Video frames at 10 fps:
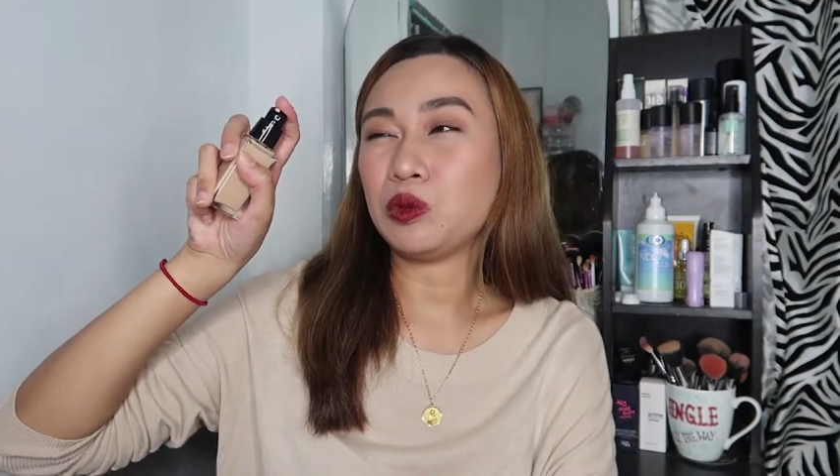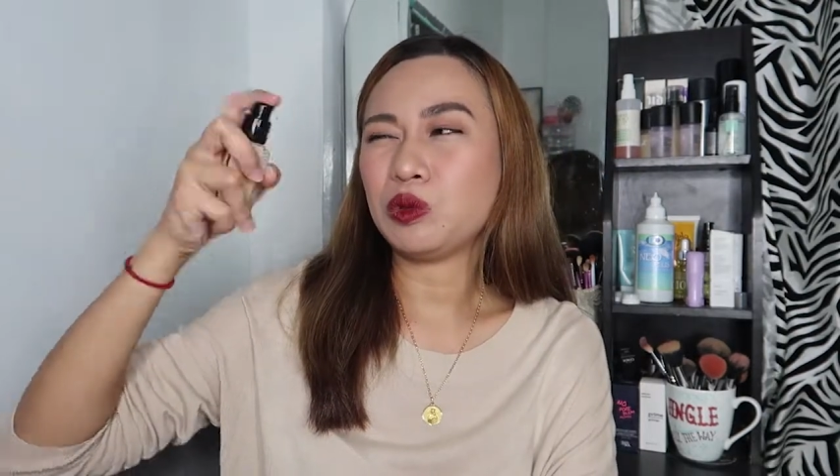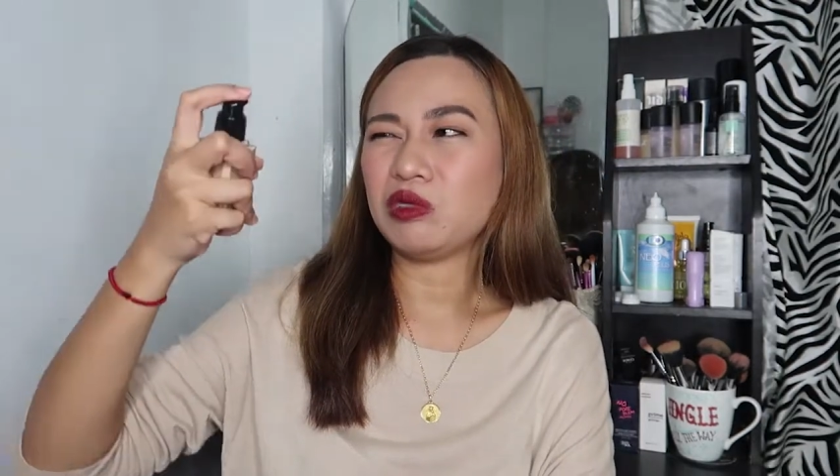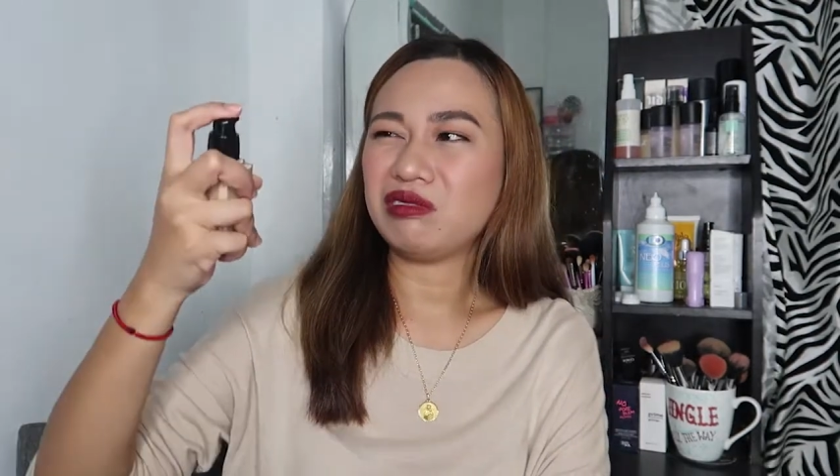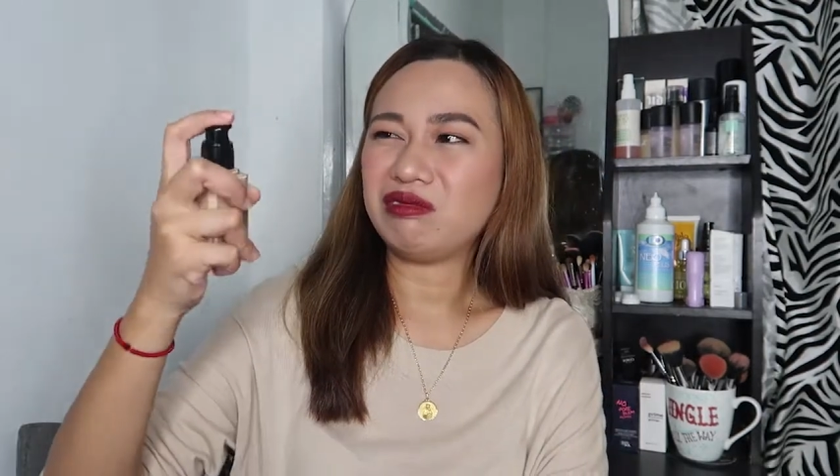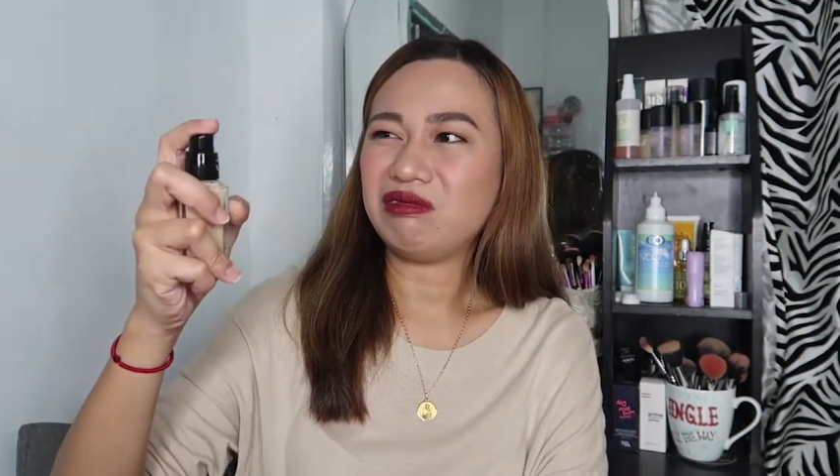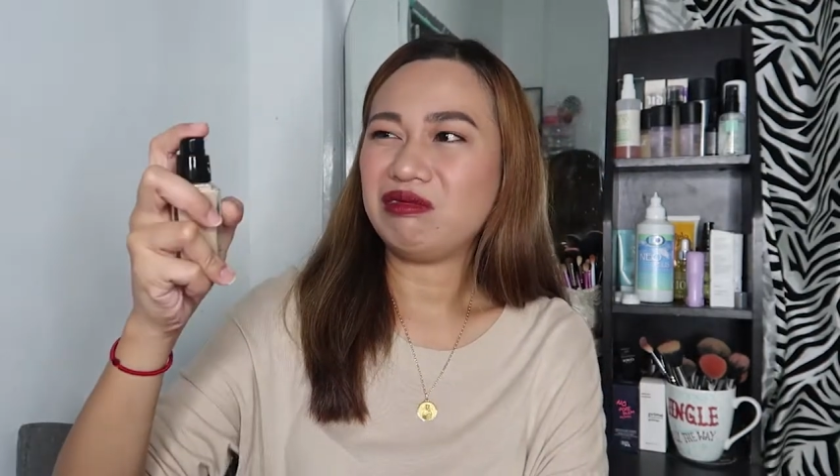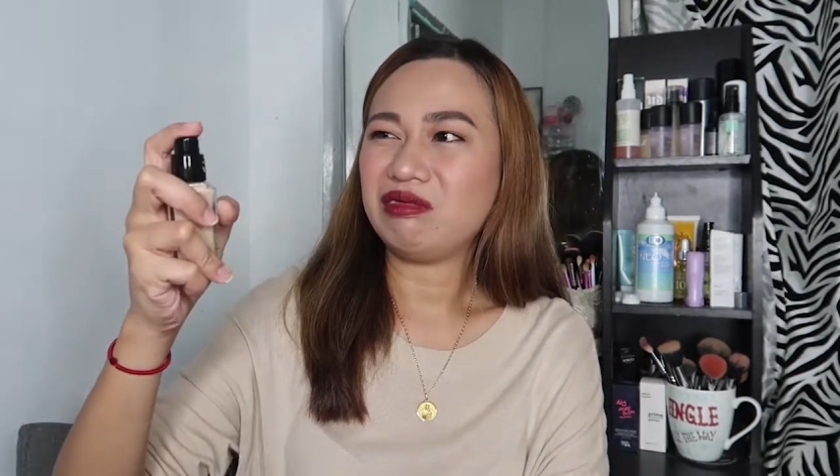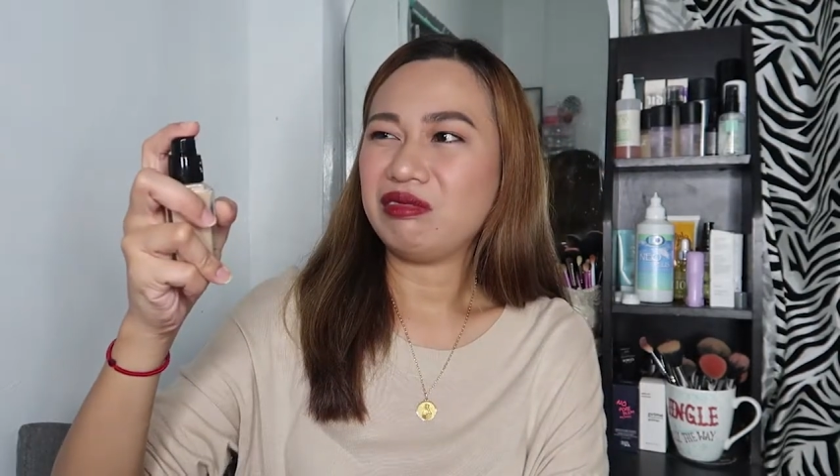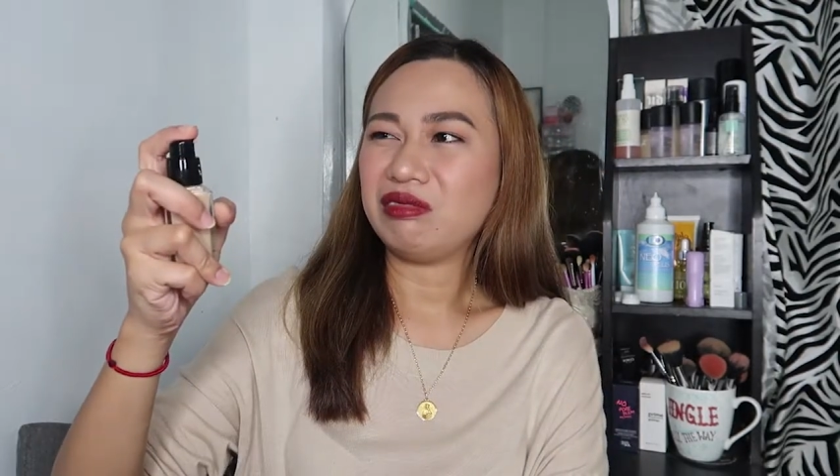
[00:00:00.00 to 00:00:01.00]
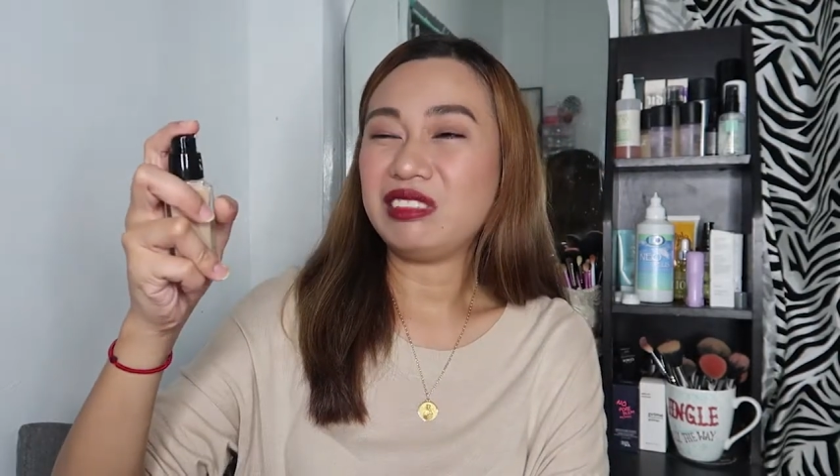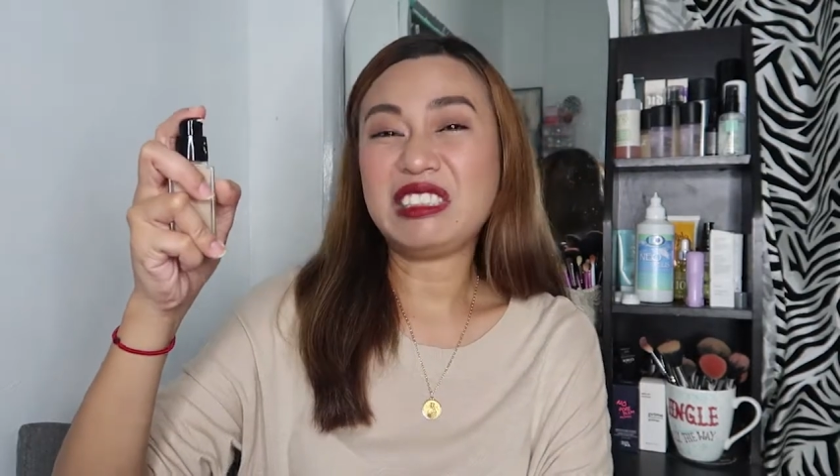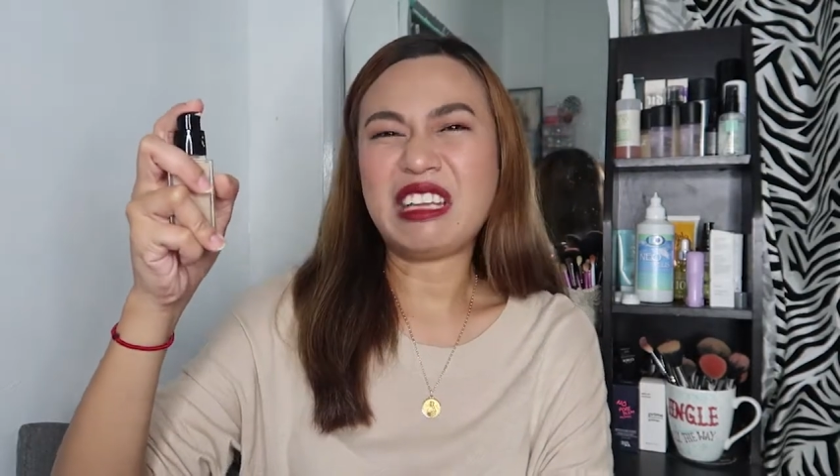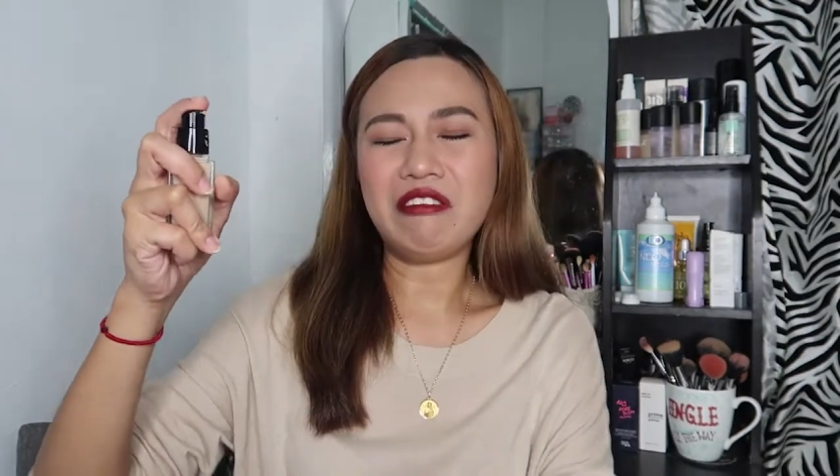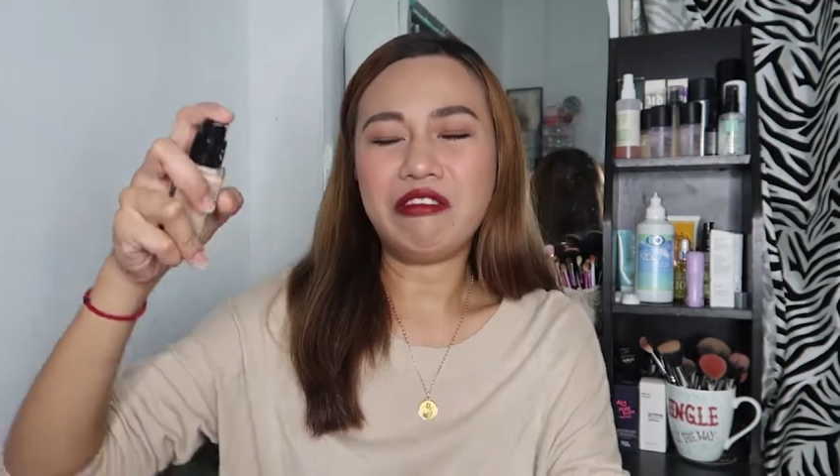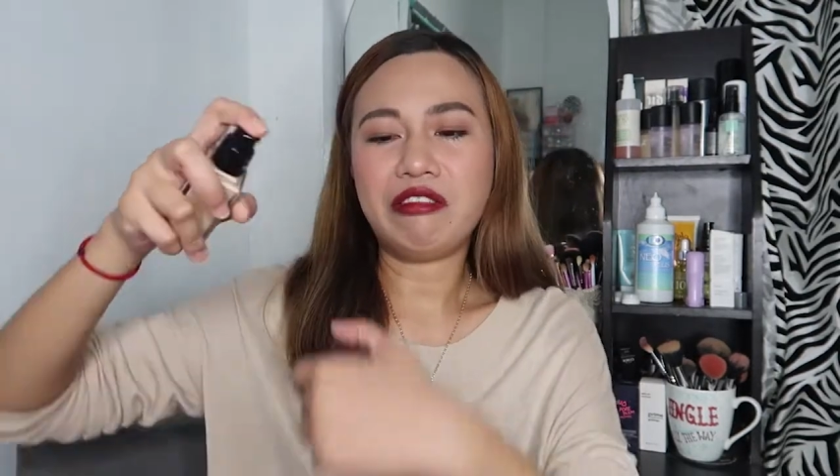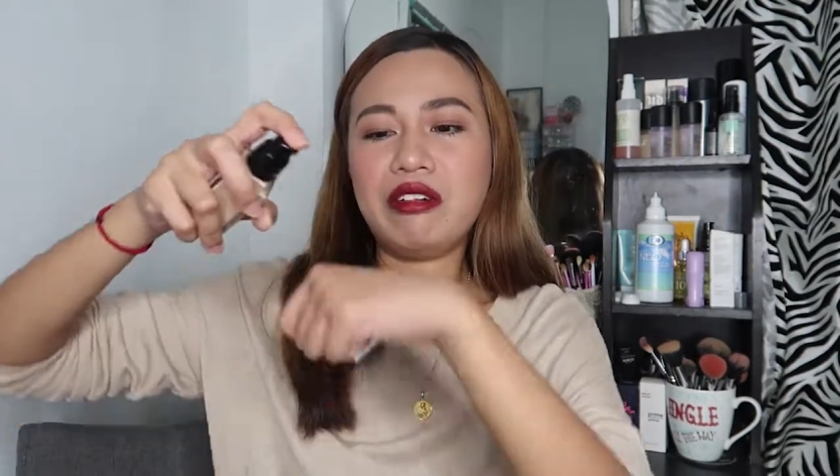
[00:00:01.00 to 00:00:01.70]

too stiff.